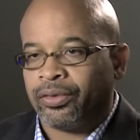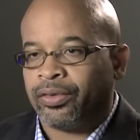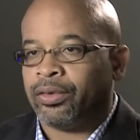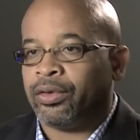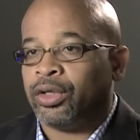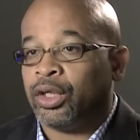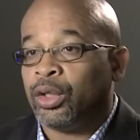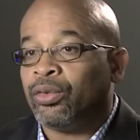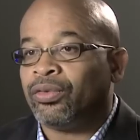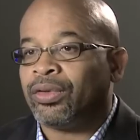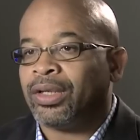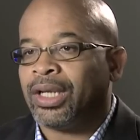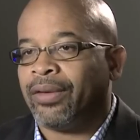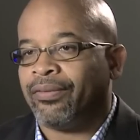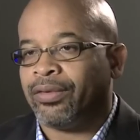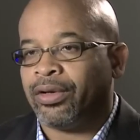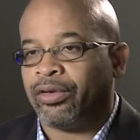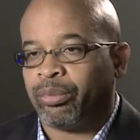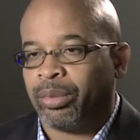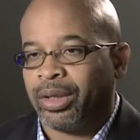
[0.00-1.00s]
to use an
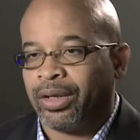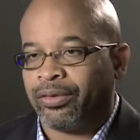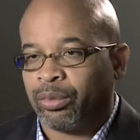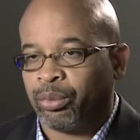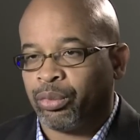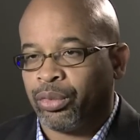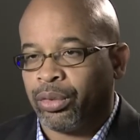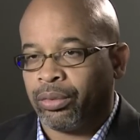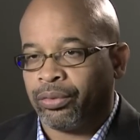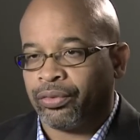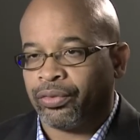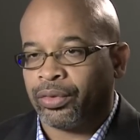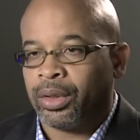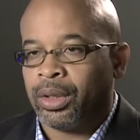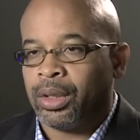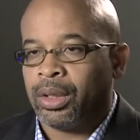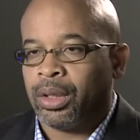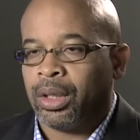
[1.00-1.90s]
evidence-based approach